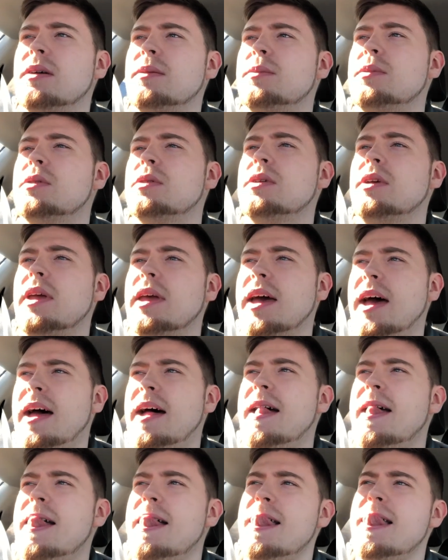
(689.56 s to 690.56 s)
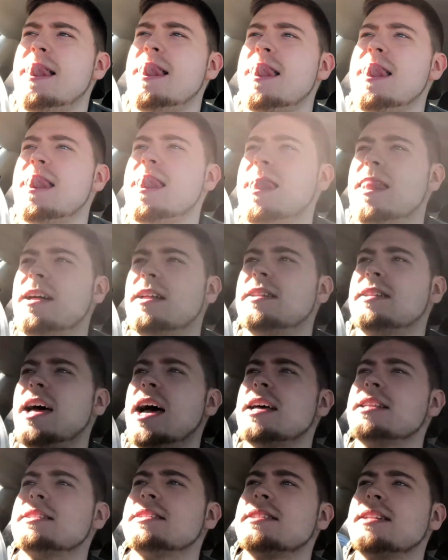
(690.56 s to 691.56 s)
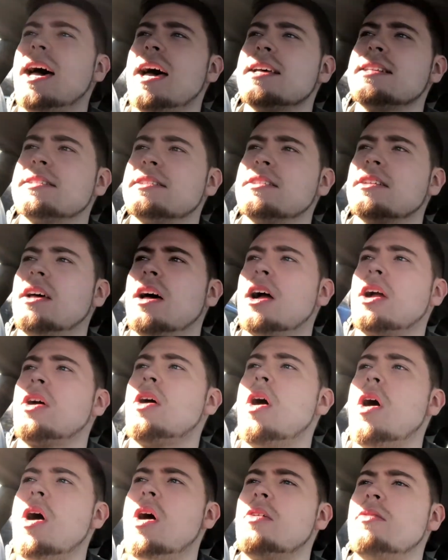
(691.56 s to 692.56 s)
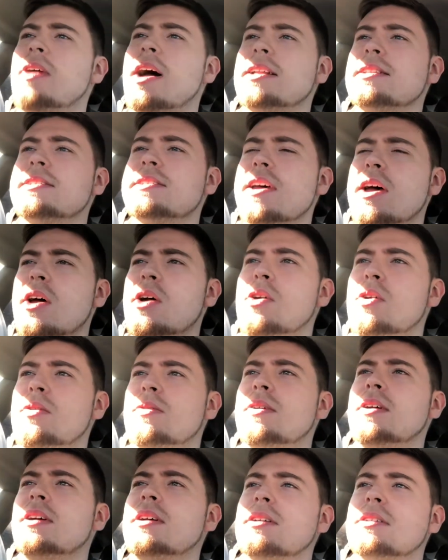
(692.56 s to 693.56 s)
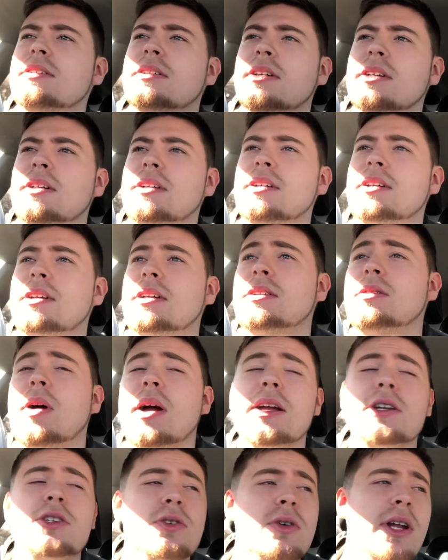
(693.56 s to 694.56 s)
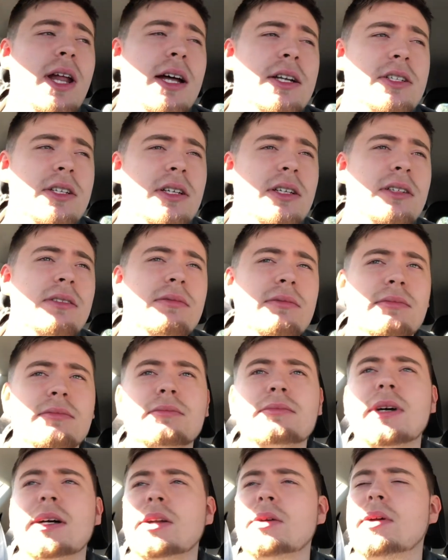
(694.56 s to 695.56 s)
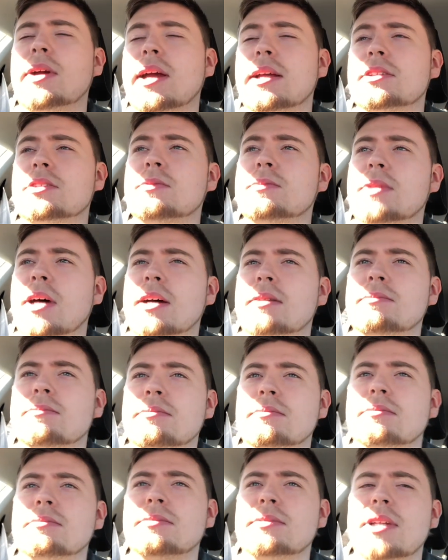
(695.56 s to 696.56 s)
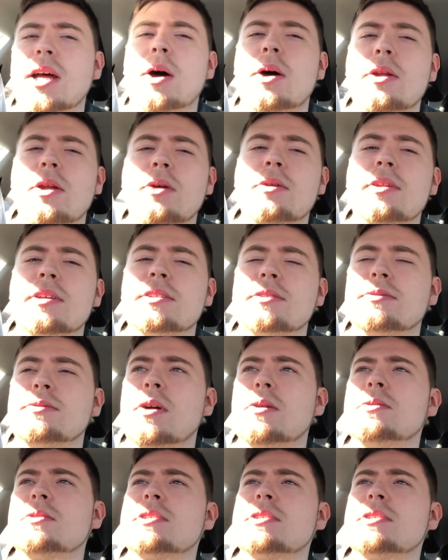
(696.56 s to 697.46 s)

But yeah that that's a car rant over. Quite enjoyed actually. Might do it again sometime. Now I know this phone